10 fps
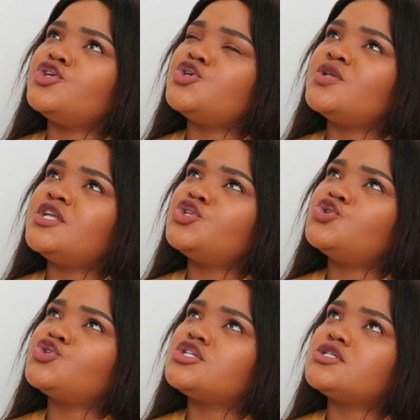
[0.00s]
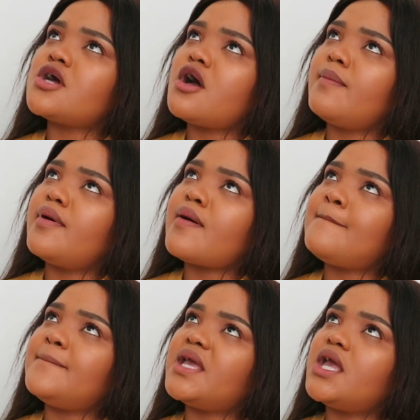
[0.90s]
you need to
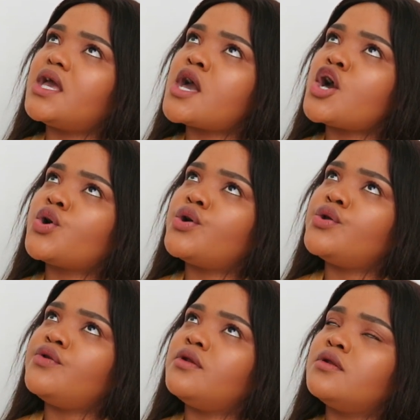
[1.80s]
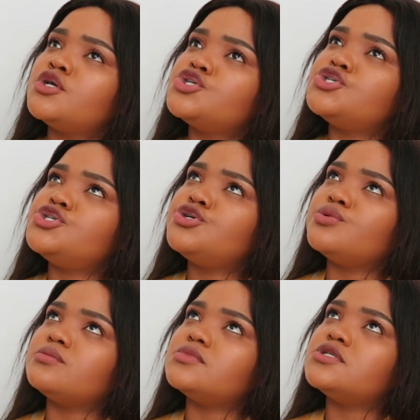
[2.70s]
stop being
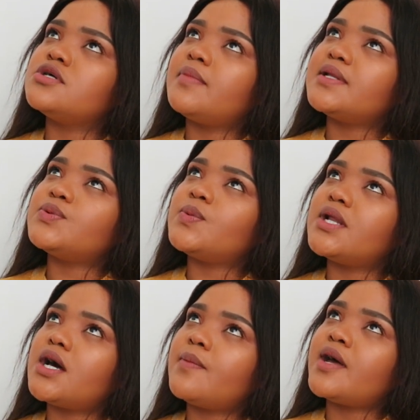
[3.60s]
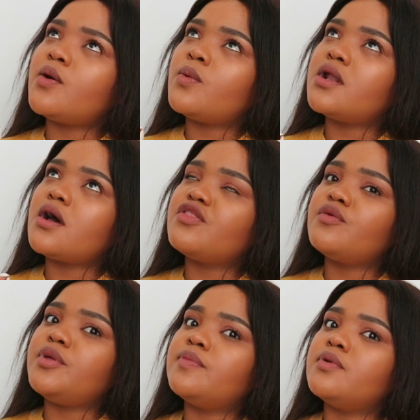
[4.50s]
consumed by what other
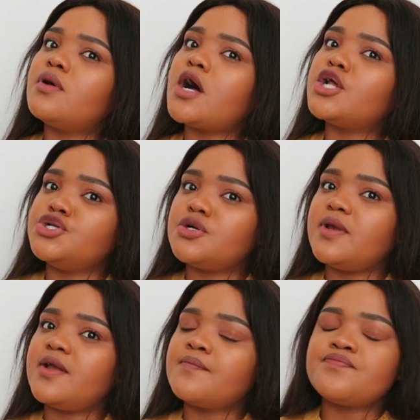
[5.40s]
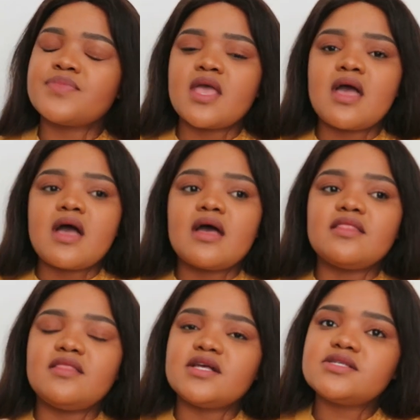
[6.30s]
people are doing.
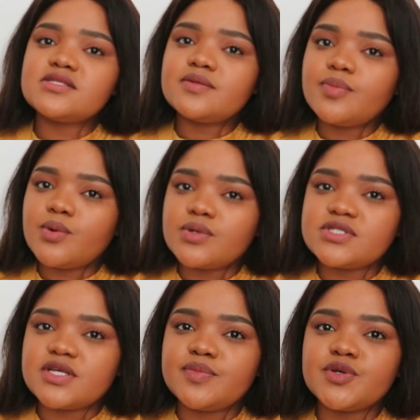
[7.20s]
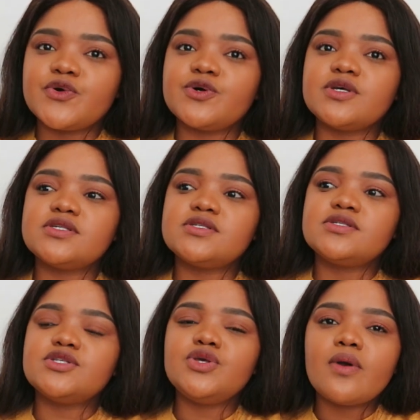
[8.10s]
This is important
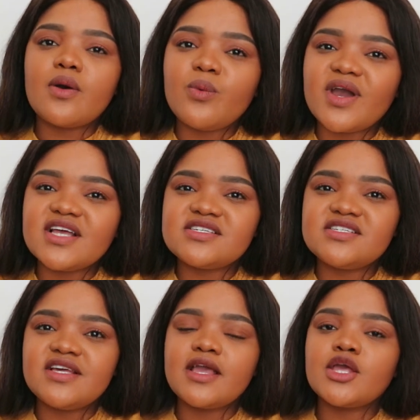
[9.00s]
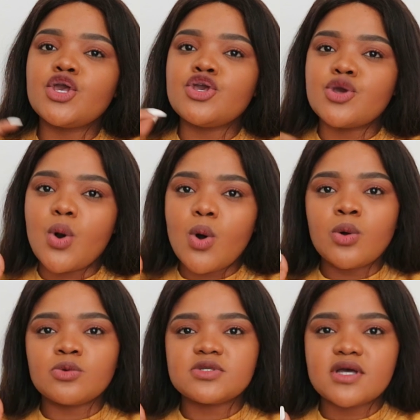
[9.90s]
because you are wasting your
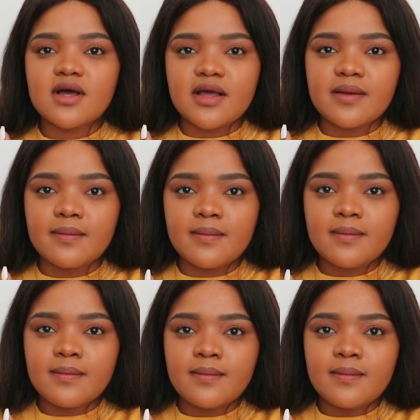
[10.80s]
own time